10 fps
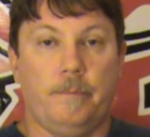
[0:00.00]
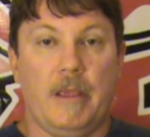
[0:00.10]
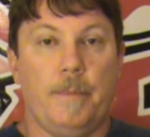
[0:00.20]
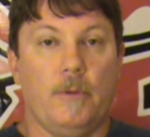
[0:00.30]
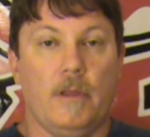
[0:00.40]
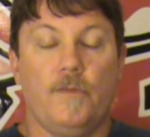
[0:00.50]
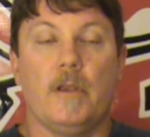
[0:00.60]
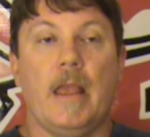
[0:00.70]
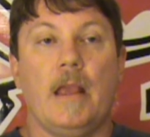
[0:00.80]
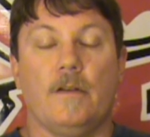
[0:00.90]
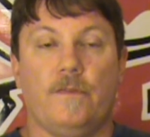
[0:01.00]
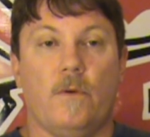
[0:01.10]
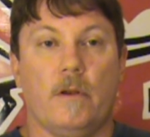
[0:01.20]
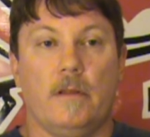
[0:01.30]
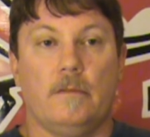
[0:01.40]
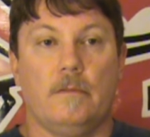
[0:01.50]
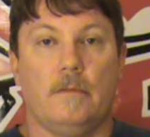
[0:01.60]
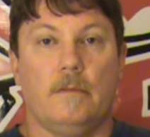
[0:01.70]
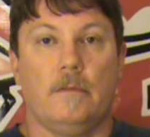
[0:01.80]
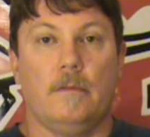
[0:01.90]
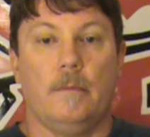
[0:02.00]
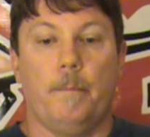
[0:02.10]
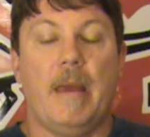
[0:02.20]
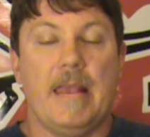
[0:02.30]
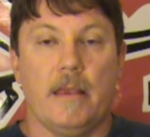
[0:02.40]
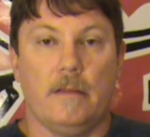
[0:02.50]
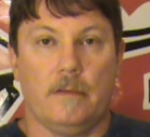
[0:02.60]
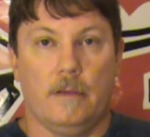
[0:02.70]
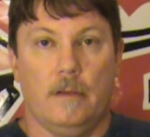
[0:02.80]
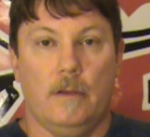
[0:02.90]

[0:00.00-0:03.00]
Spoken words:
people, if you can't afford it, make it